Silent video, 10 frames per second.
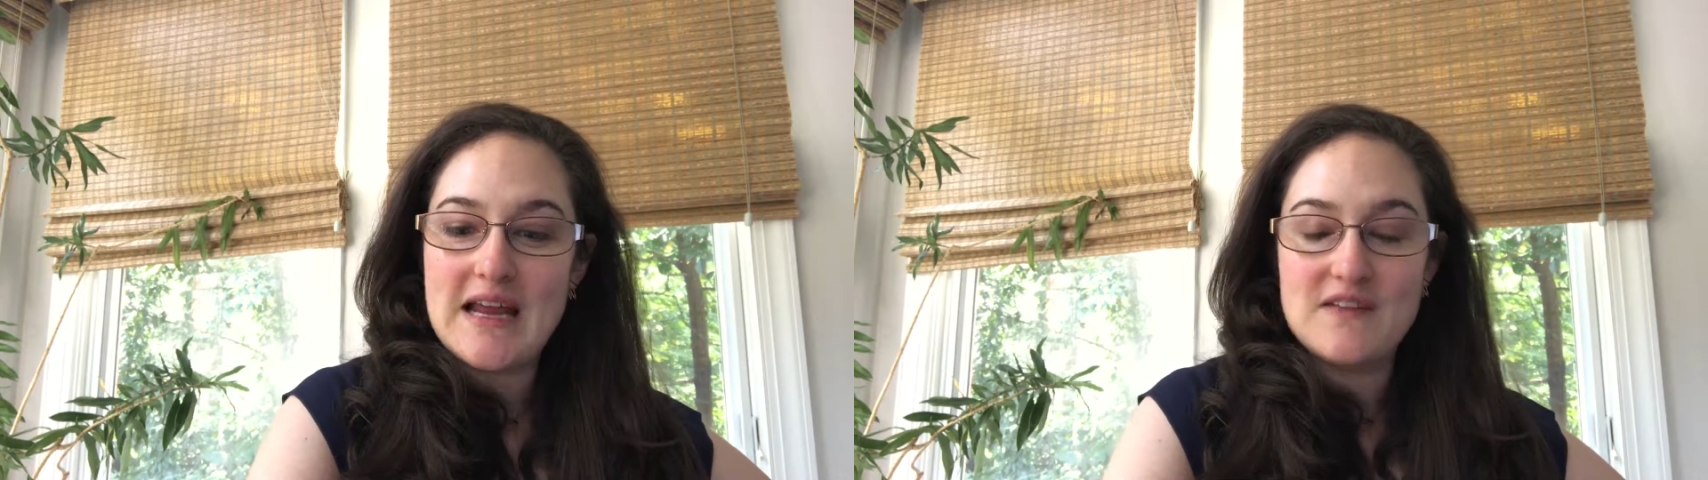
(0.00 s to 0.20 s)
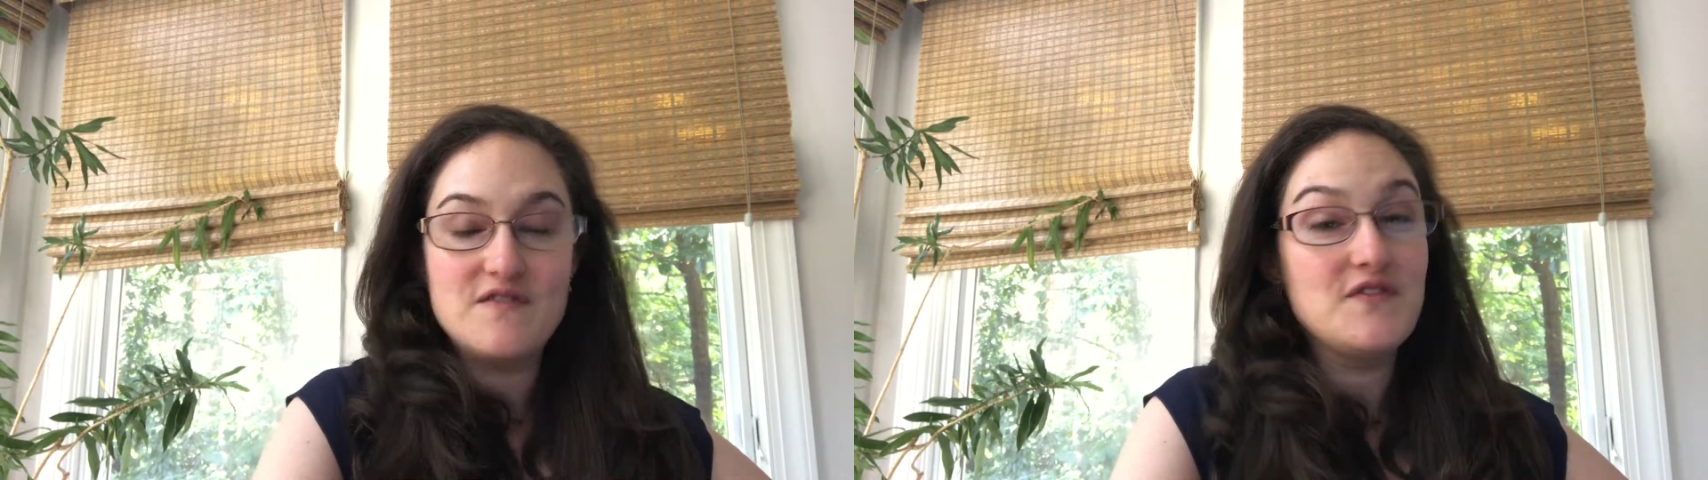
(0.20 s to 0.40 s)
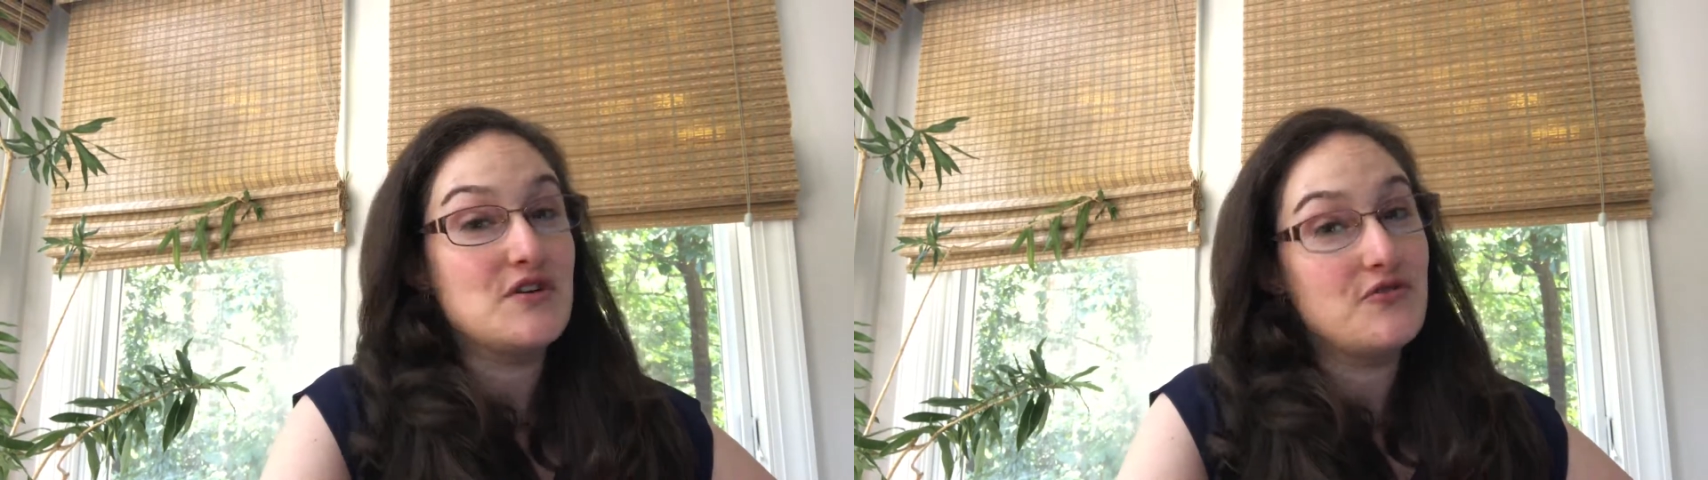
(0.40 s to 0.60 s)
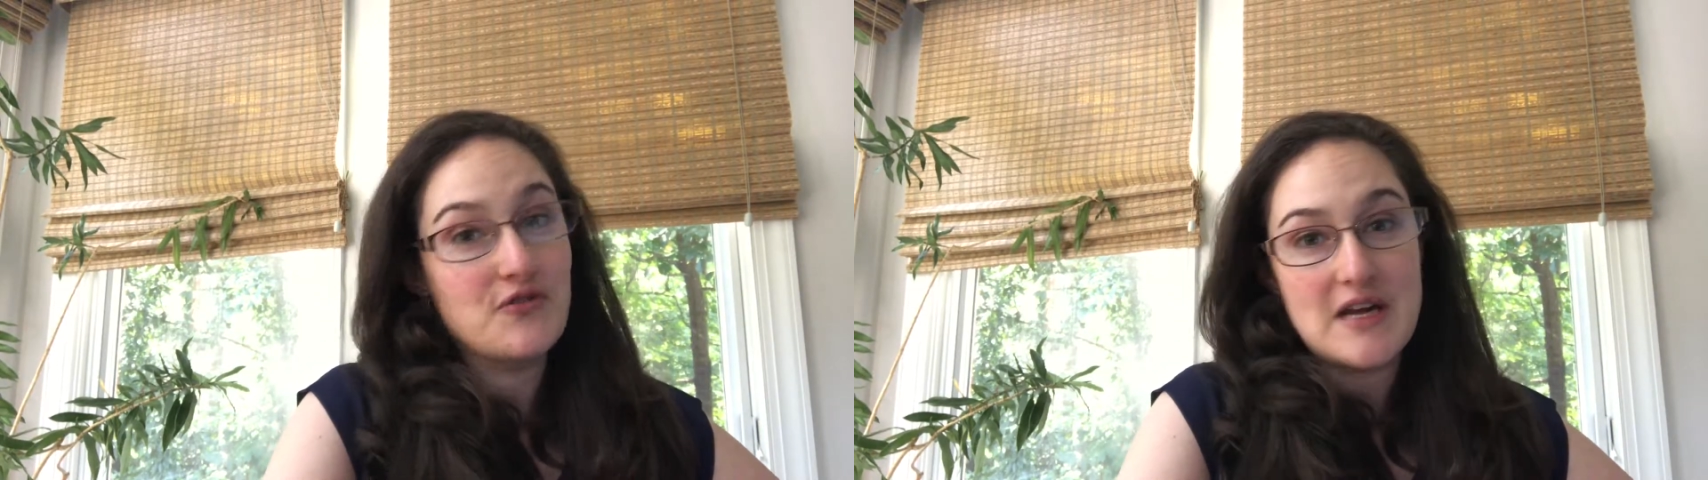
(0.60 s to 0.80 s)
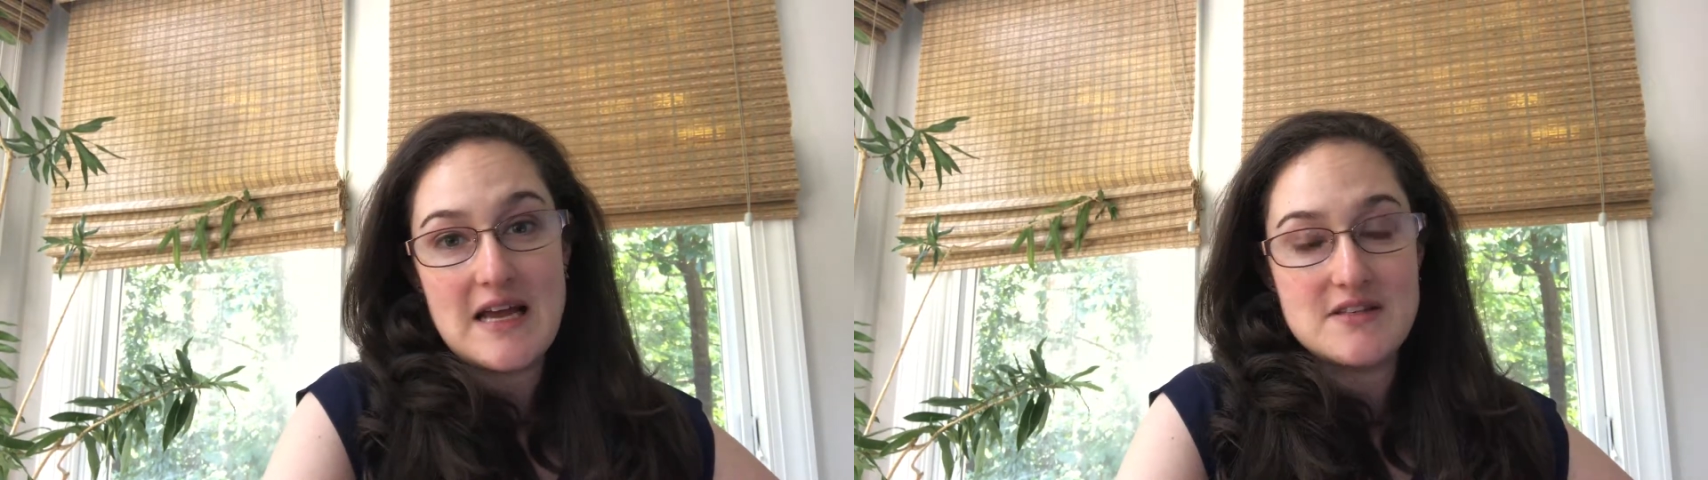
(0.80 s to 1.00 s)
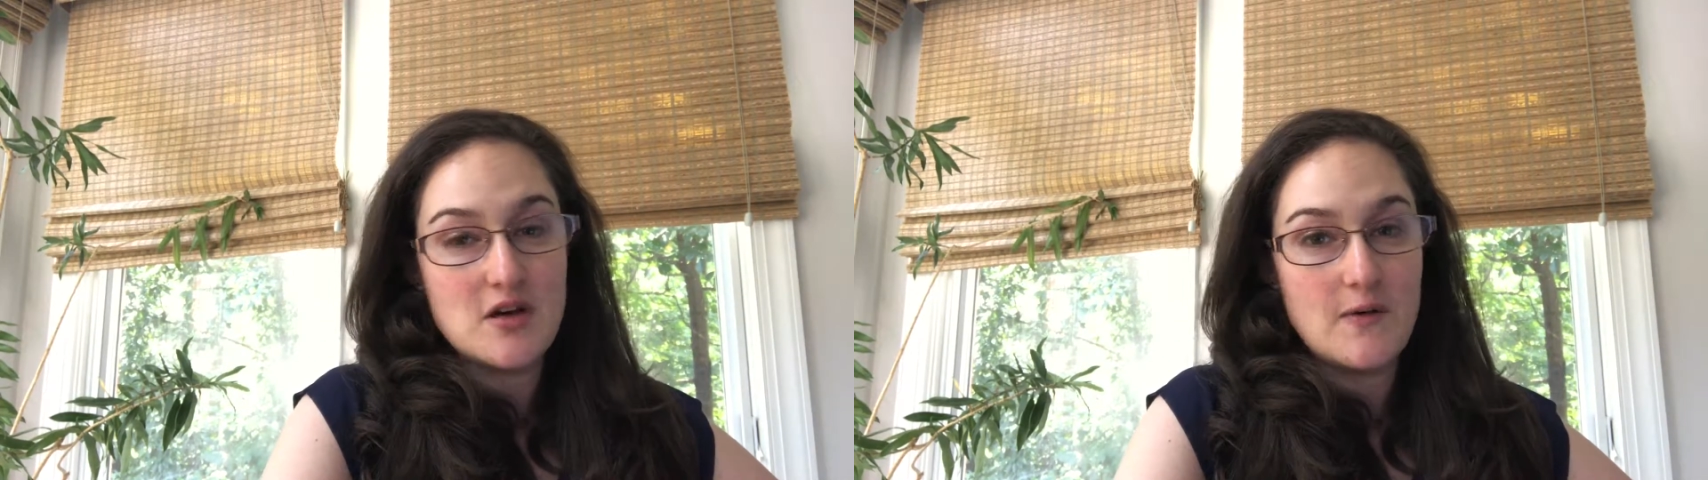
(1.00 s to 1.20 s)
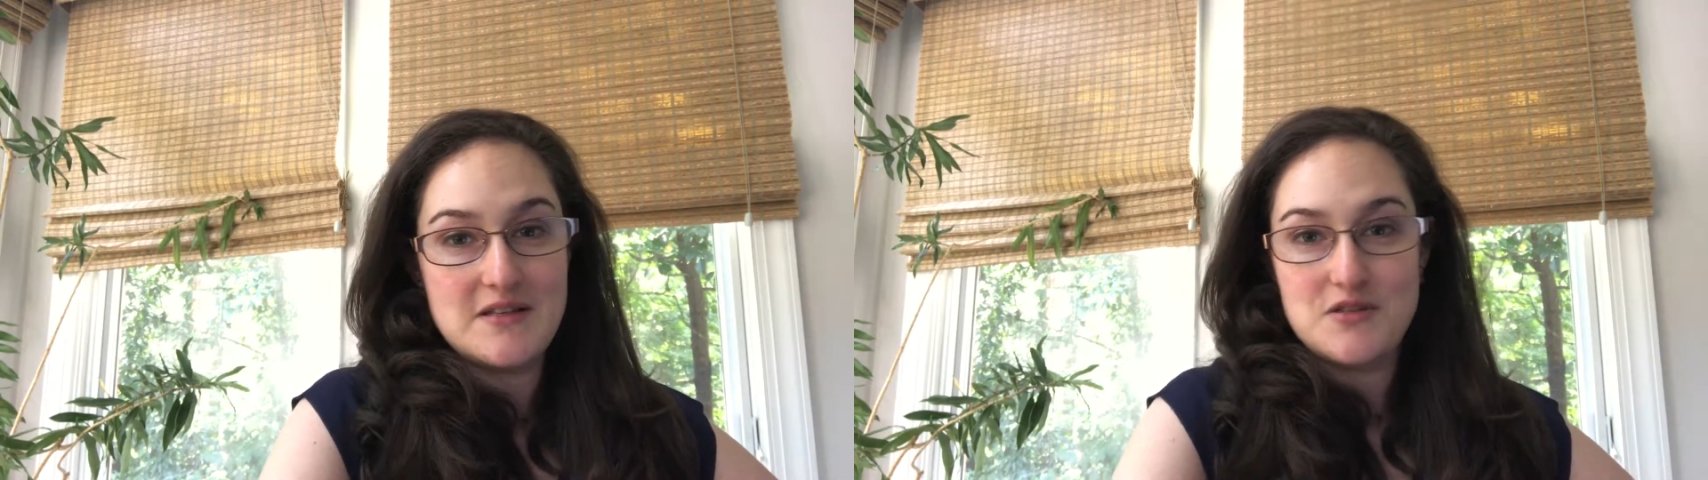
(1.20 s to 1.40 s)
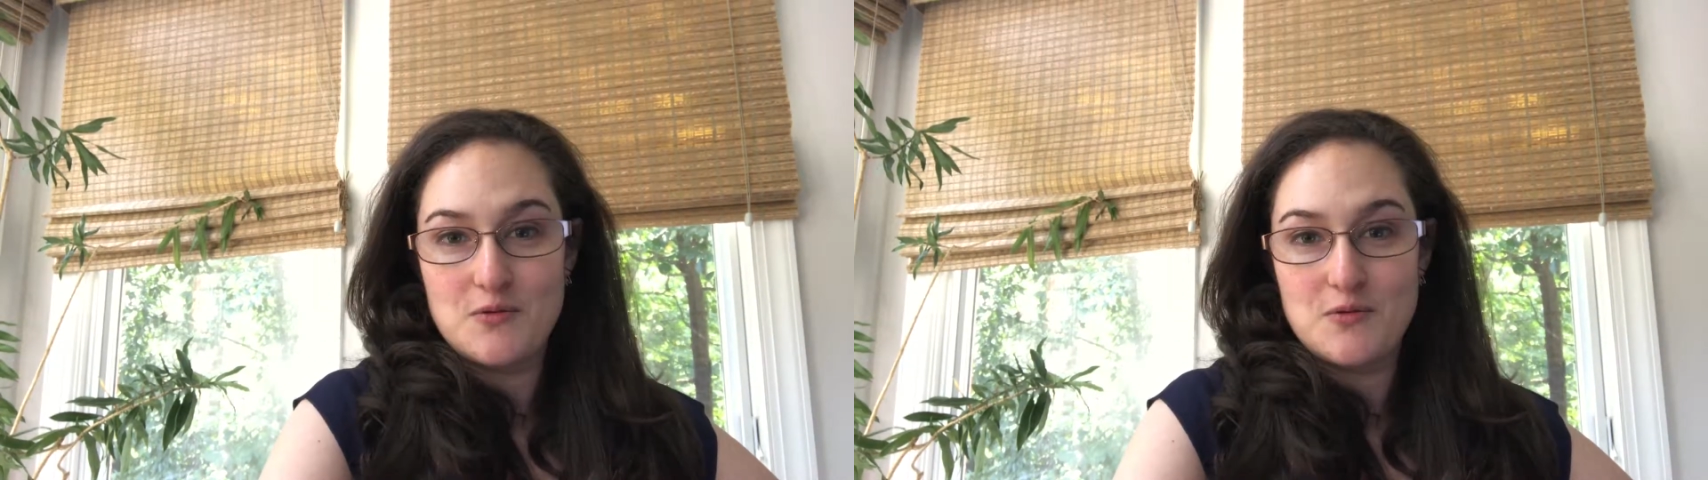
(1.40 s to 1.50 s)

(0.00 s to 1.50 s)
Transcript: and feel free, as always,